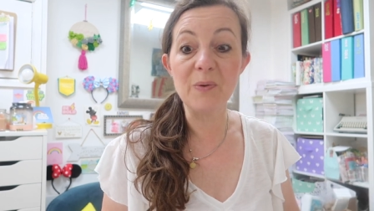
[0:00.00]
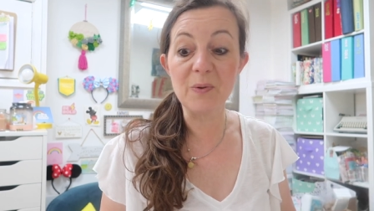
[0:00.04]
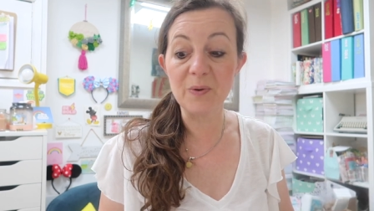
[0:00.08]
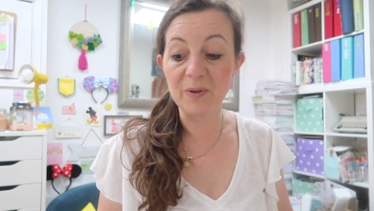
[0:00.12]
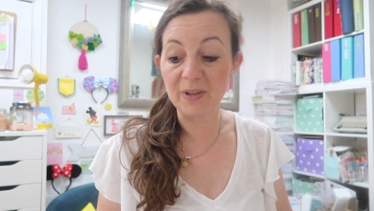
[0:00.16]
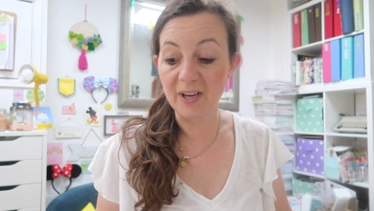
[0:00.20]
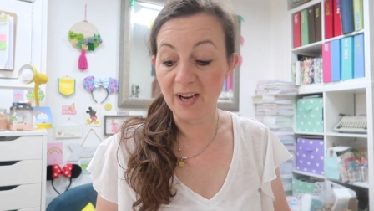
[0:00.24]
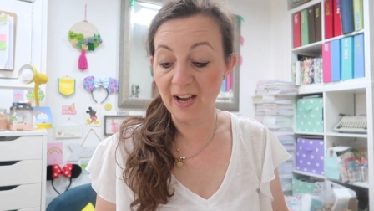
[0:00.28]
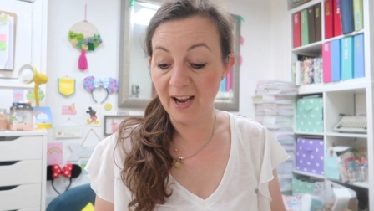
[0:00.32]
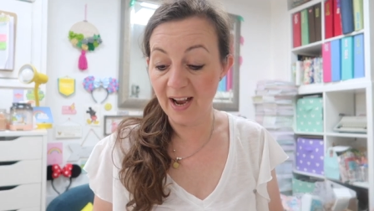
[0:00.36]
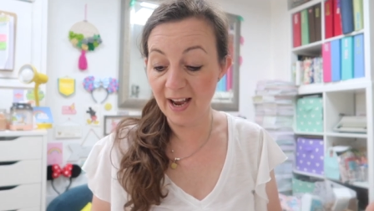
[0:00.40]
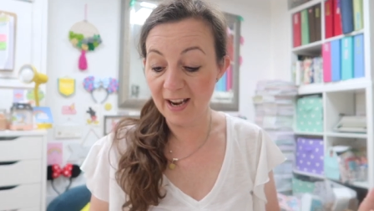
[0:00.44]

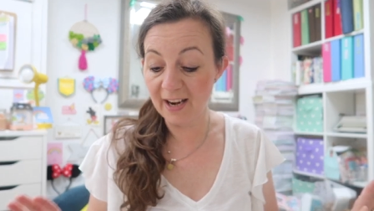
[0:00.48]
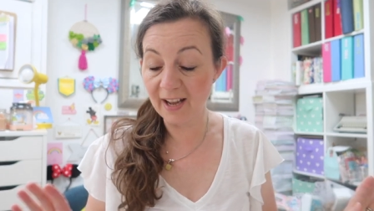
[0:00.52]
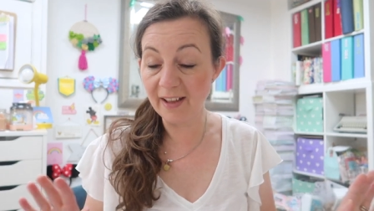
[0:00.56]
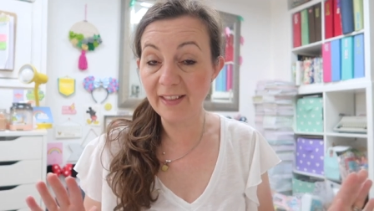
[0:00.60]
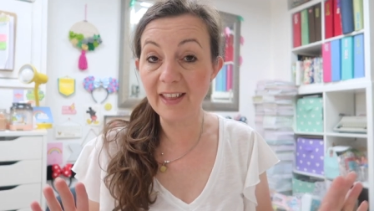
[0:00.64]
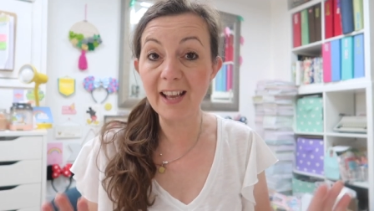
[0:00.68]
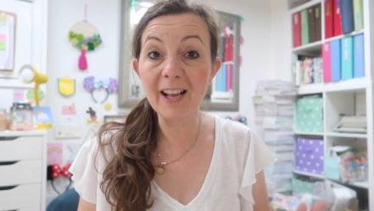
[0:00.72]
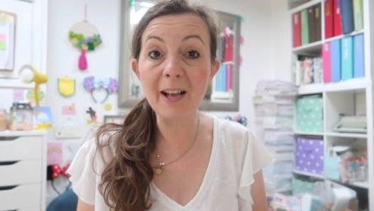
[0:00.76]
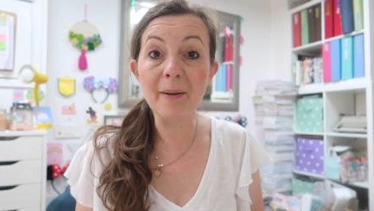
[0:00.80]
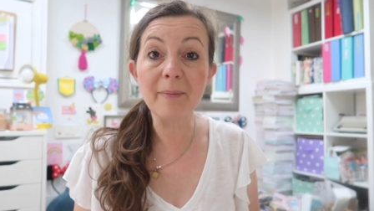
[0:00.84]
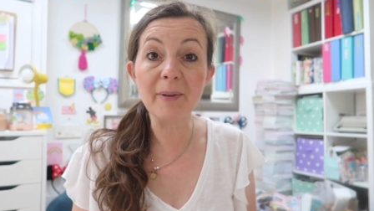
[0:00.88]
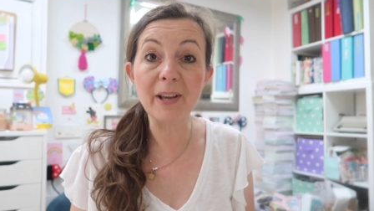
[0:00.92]
order, and I
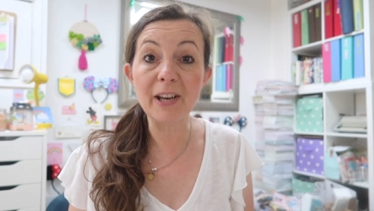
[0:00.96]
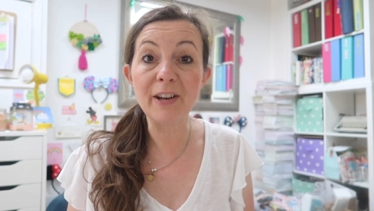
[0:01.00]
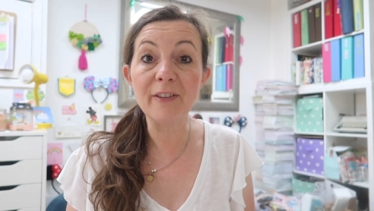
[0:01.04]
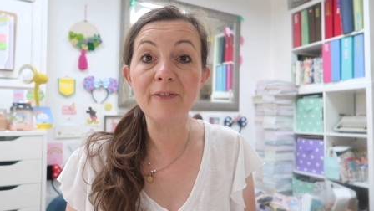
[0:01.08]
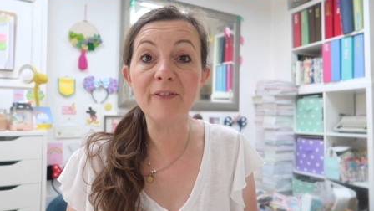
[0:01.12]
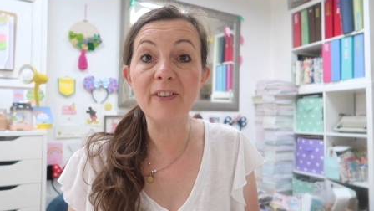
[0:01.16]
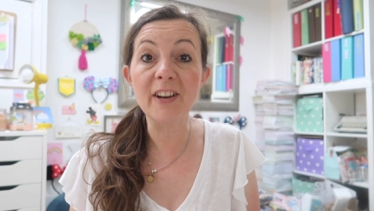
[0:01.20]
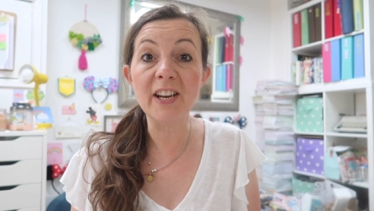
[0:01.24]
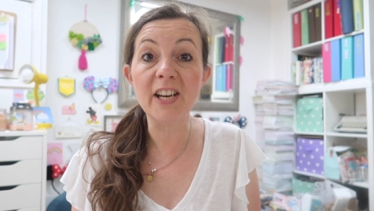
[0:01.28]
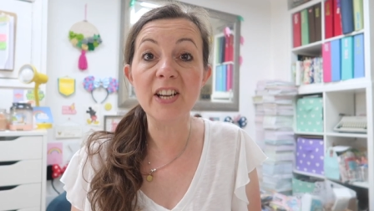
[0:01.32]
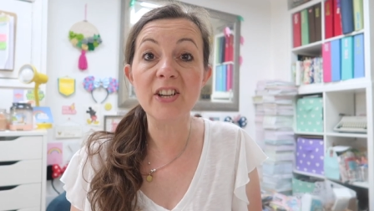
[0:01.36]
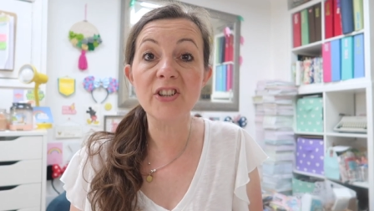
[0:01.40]
think I'm going
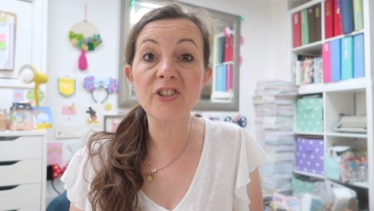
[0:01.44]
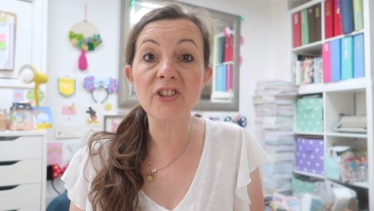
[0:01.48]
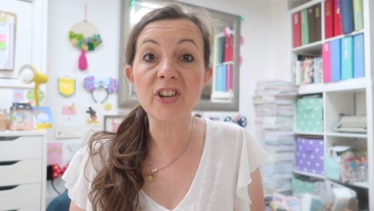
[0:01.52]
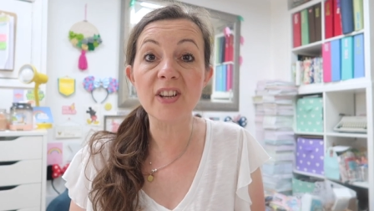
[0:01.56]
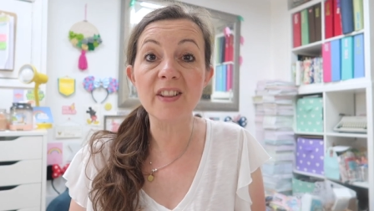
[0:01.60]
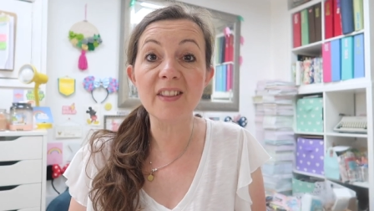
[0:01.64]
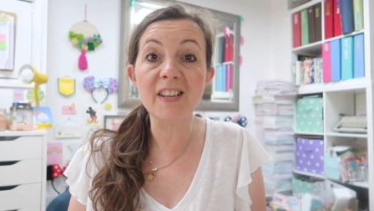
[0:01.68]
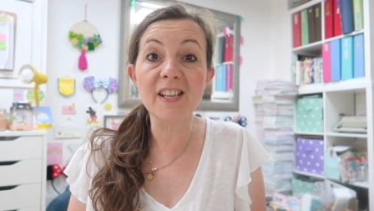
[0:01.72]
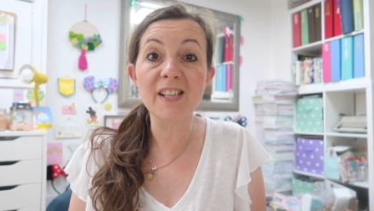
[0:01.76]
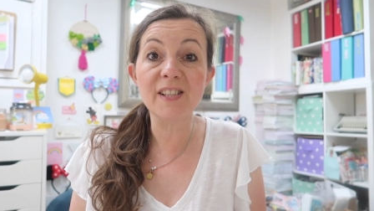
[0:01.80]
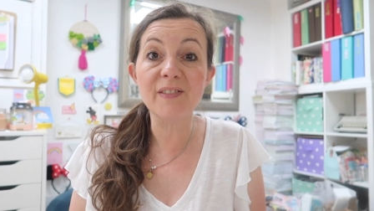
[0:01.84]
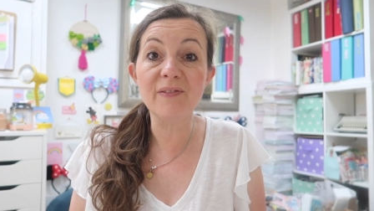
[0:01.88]
to finish
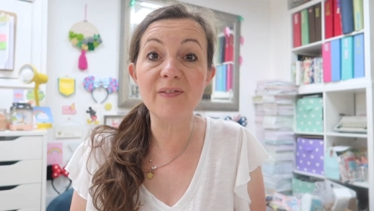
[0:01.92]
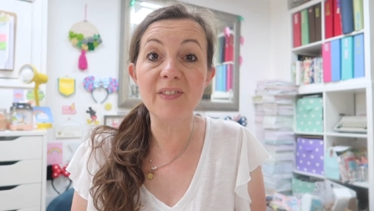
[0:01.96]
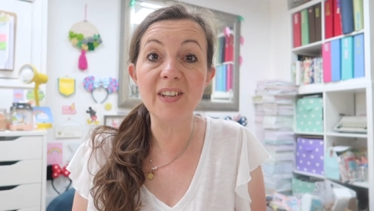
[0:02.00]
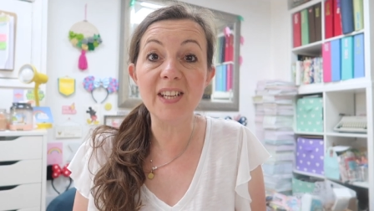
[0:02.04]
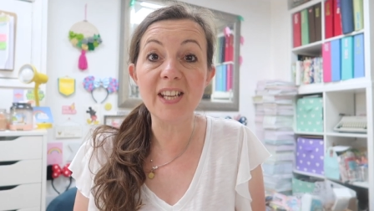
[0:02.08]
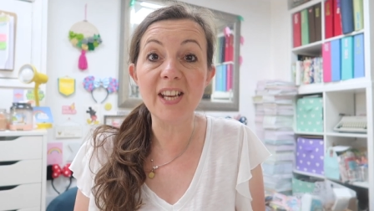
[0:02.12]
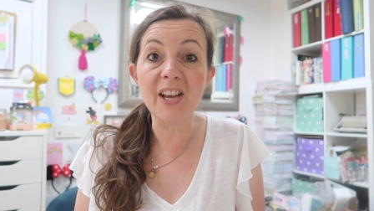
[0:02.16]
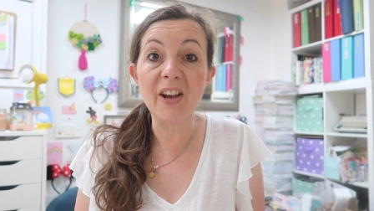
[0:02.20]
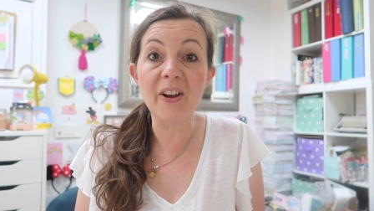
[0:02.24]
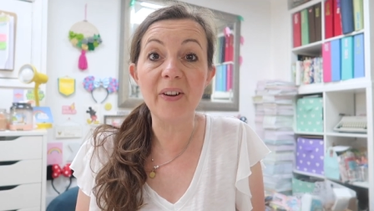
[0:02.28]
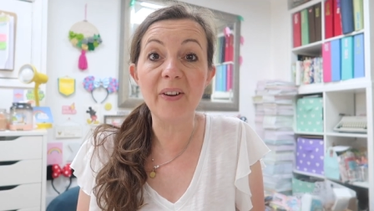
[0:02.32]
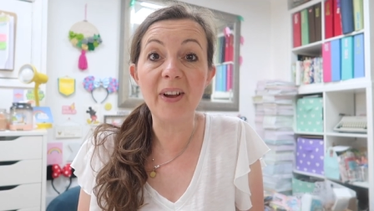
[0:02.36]
this
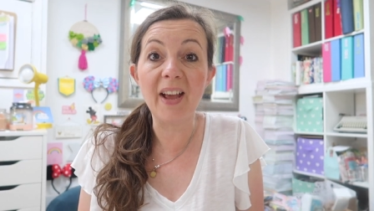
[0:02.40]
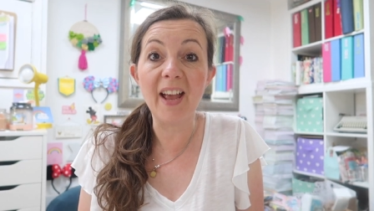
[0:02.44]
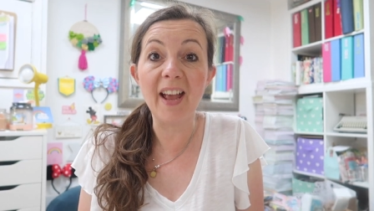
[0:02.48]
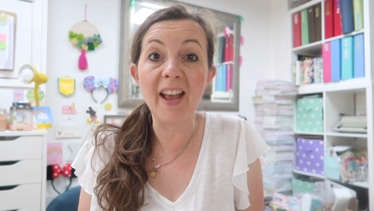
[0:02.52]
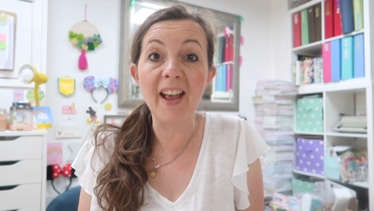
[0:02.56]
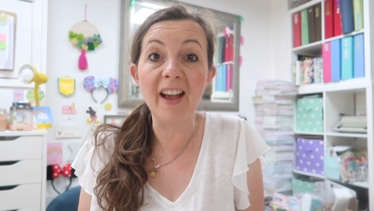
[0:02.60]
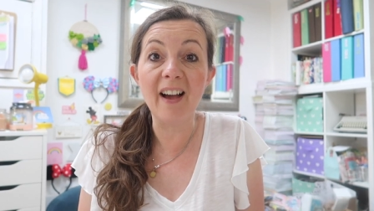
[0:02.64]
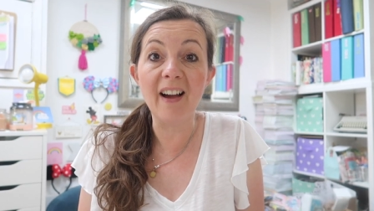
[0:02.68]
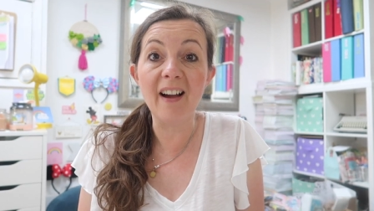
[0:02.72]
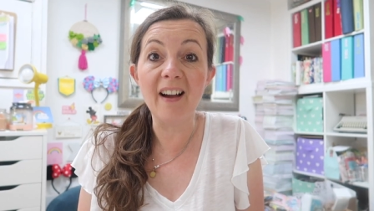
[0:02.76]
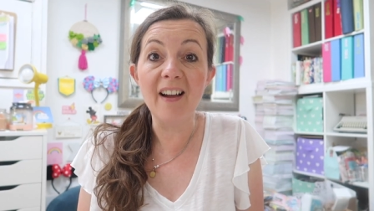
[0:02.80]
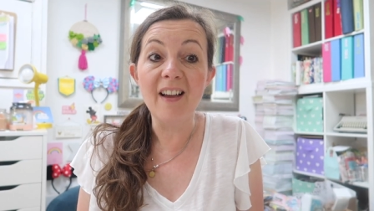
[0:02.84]
video
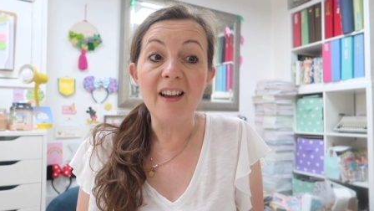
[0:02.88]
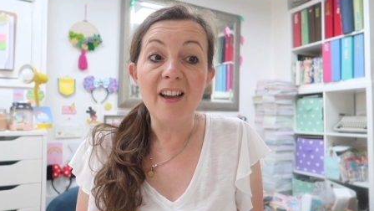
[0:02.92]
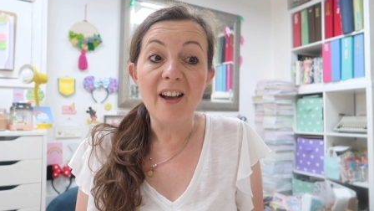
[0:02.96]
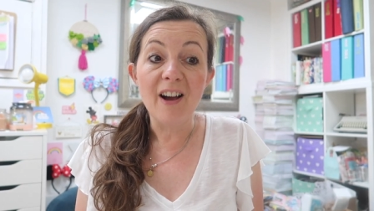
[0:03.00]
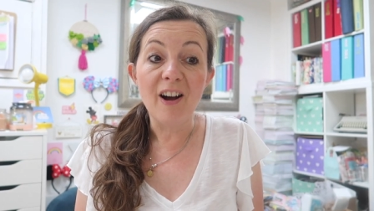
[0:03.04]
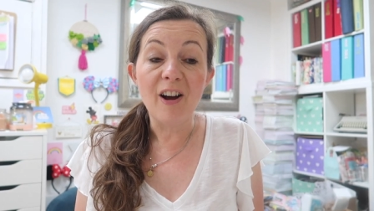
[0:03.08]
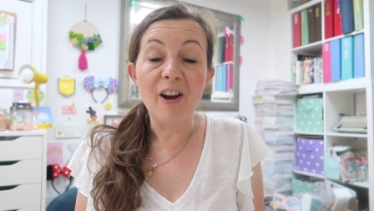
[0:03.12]
here.